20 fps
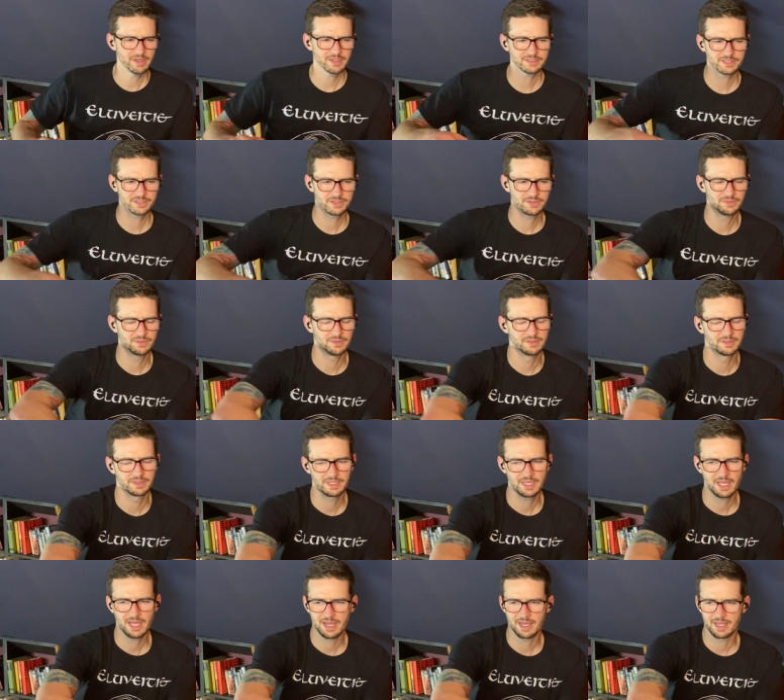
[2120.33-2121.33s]
That's
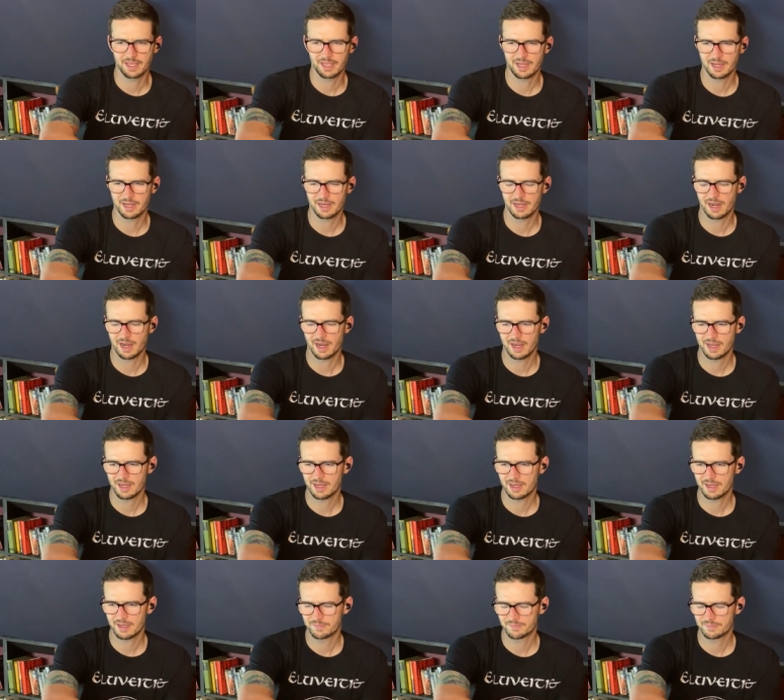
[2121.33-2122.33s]
cool. Yeah,
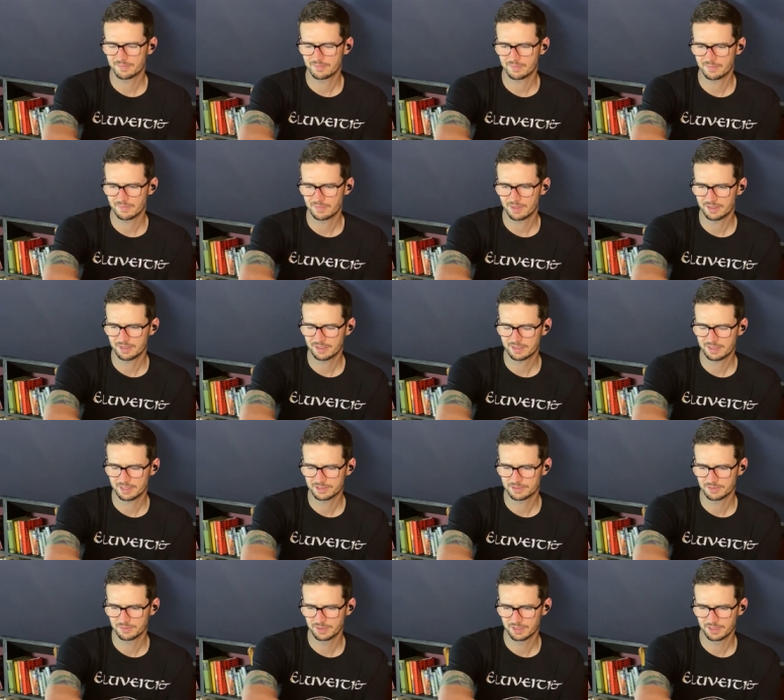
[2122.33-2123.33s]
I
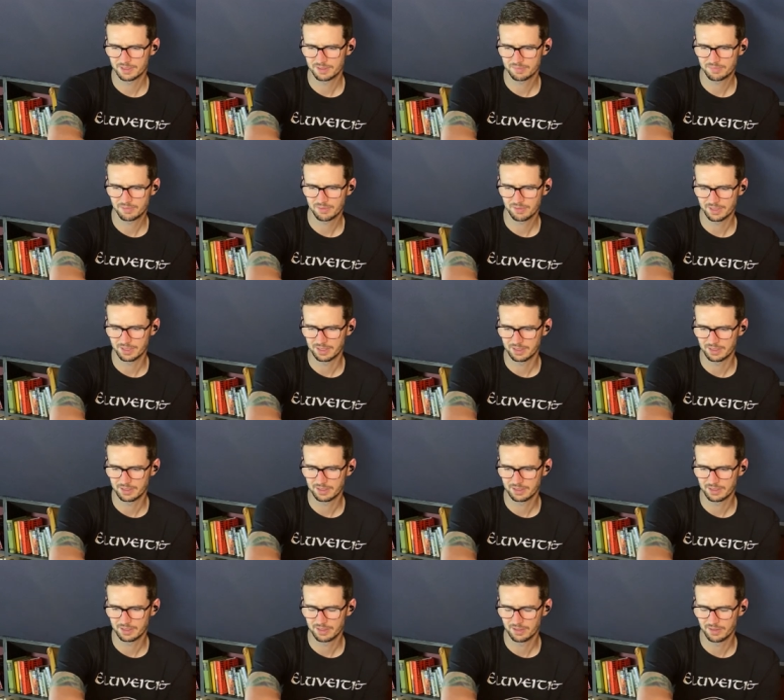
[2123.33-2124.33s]
think that's a really good point.
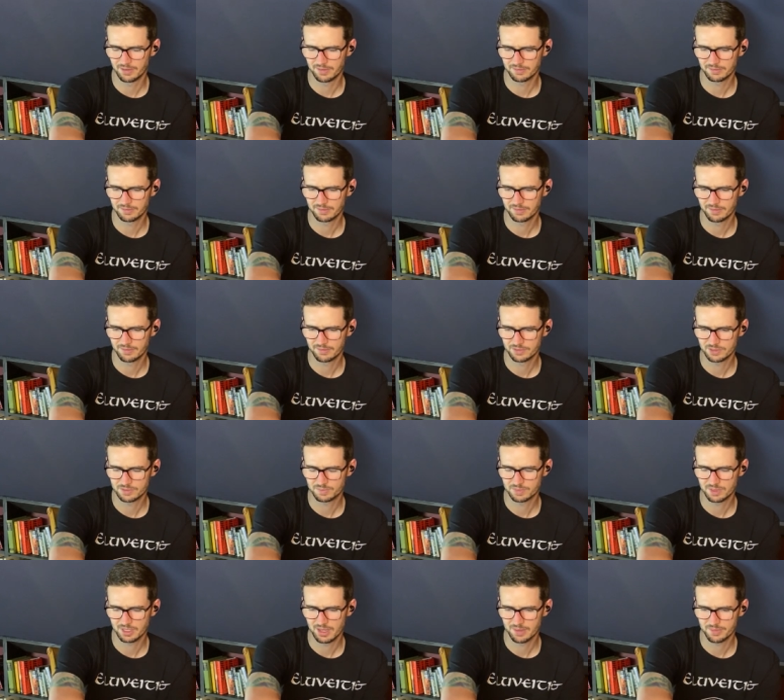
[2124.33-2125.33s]
You know, it
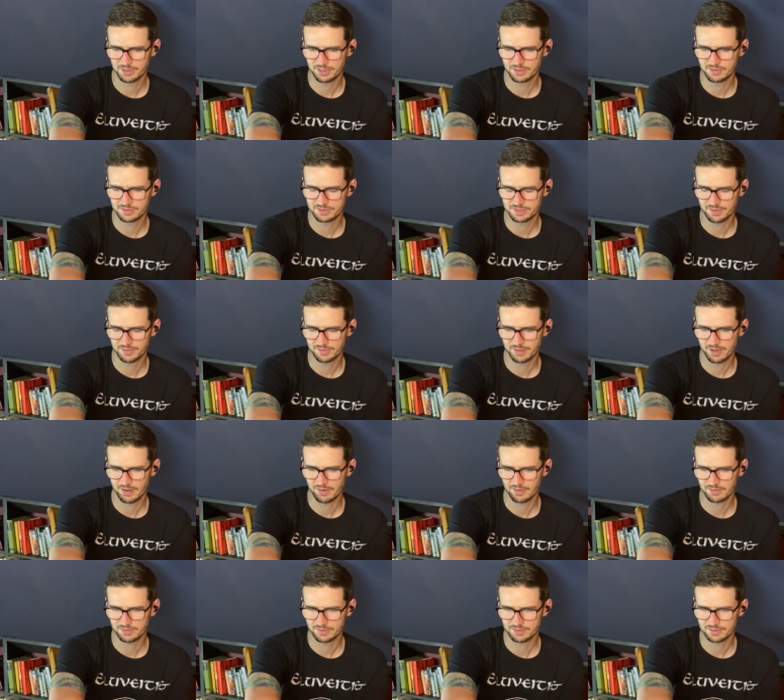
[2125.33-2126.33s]
was just being able to use
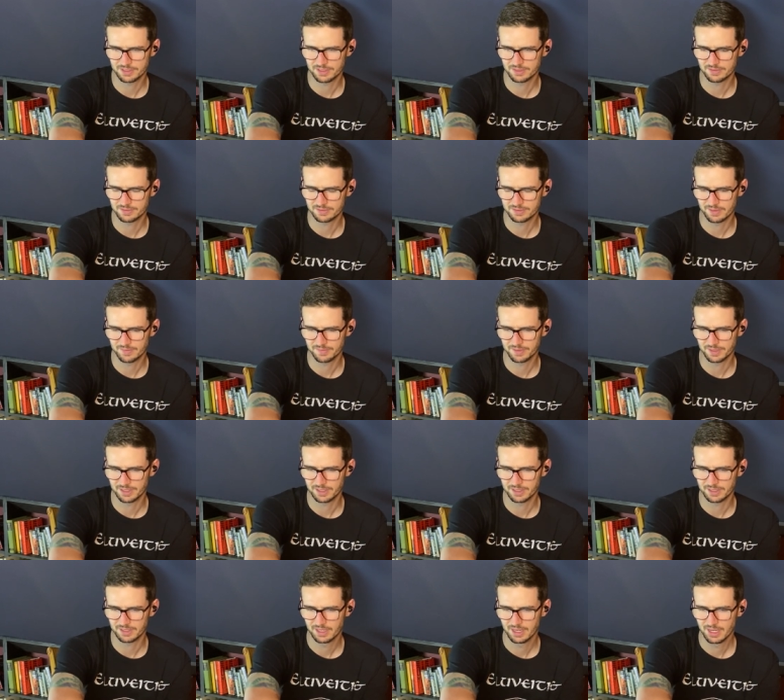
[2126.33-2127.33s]
other characters to do
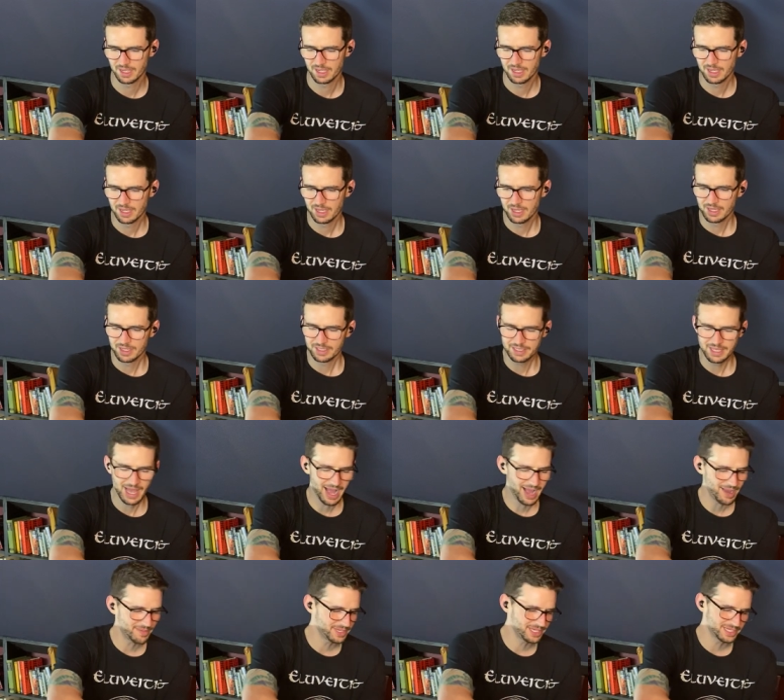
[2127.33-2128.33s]
something. And
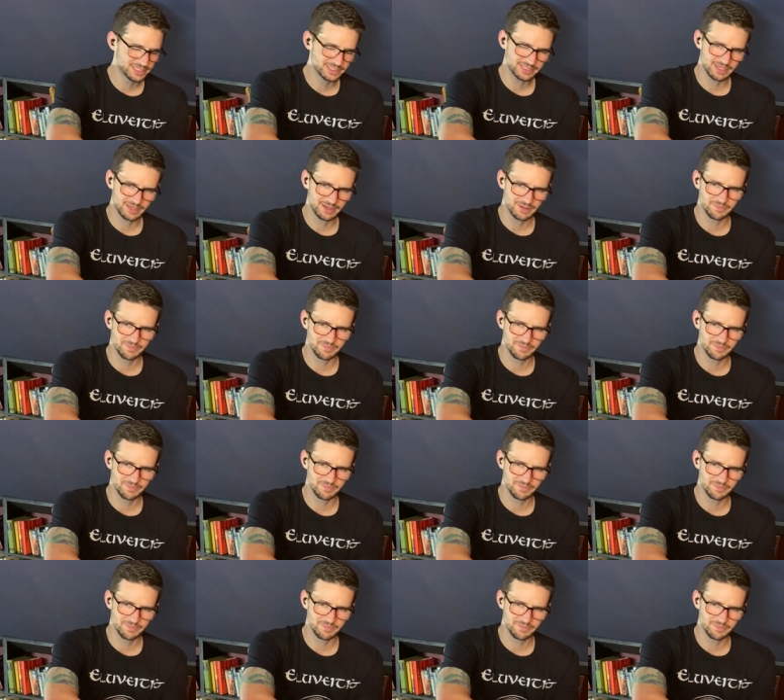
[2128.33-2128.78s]
yeah, I mean, it's